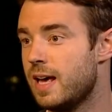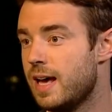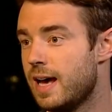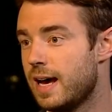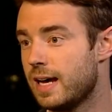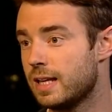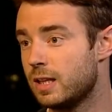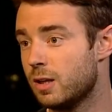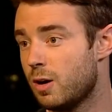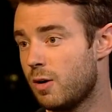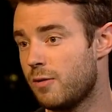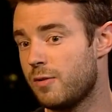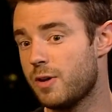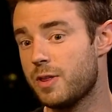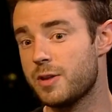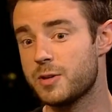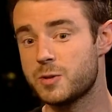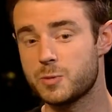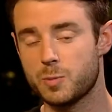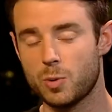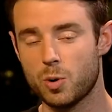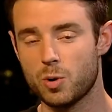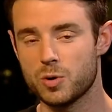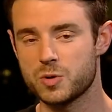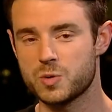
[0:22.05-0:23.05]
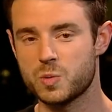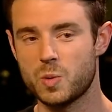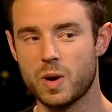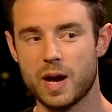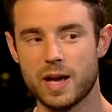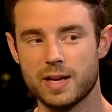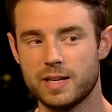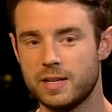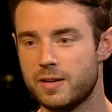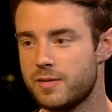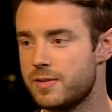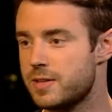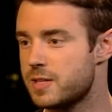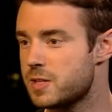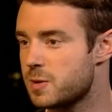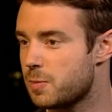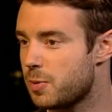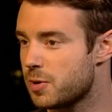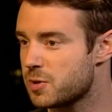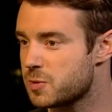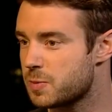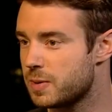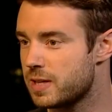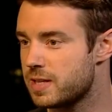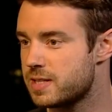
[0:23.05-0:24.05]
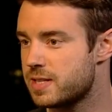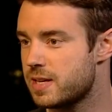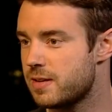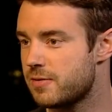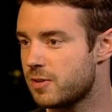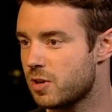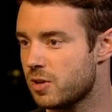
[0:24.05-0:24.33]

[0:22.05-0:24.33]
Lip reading: and a lot of other sports where there's the possibility of